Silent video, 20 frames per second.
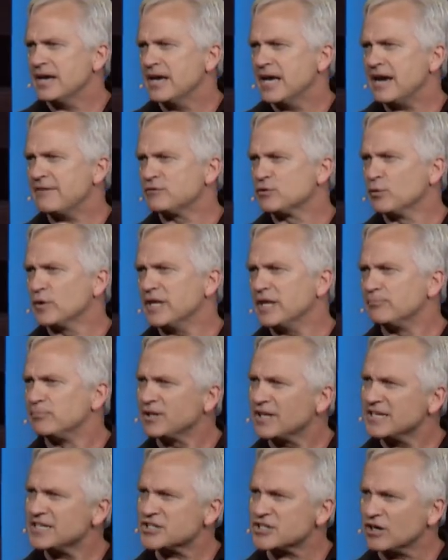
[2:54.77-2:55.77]
after we had
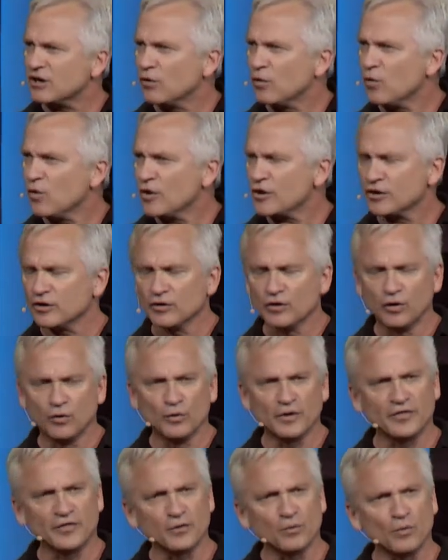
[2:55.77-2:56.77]
placed our order
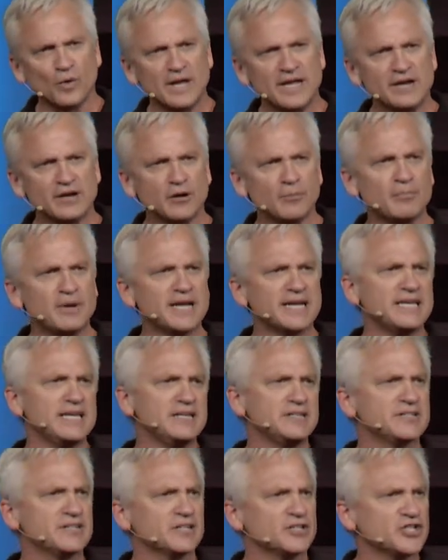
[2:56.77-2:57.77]
with the waiter,
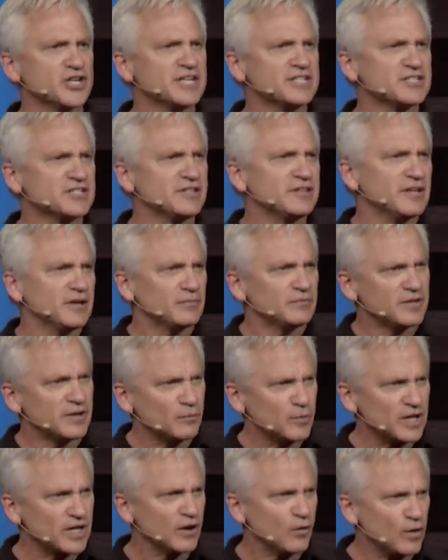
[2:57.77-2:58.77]
Becky suggested that,
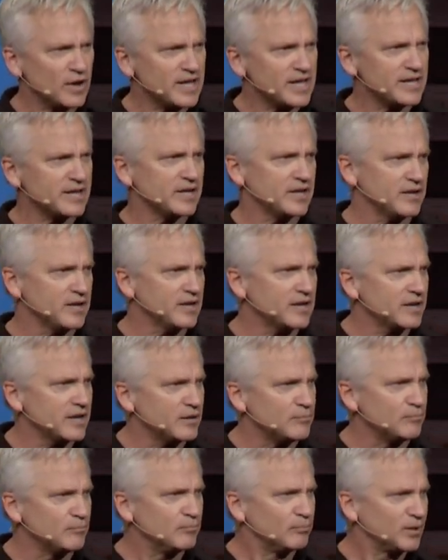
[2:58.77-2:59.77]
that we go ahead and,
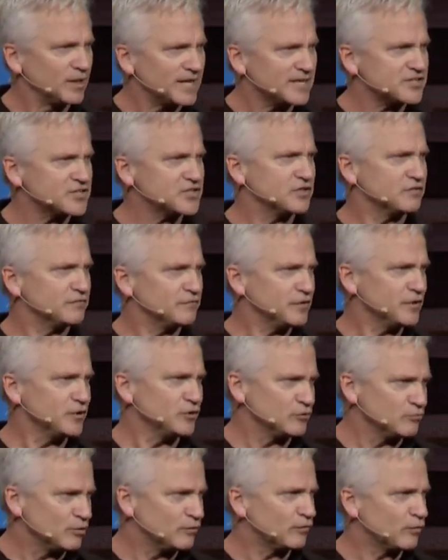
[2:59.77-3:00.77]
and bless the
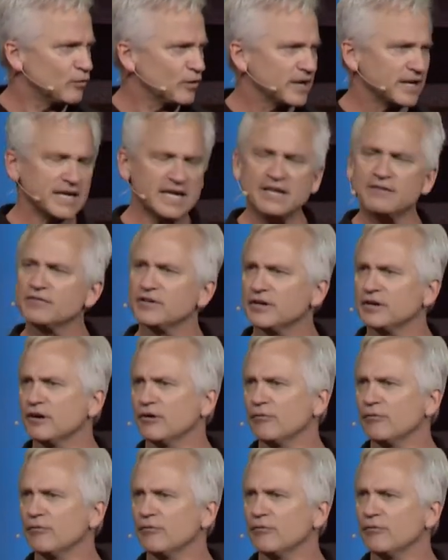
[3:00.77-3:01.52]
food before it even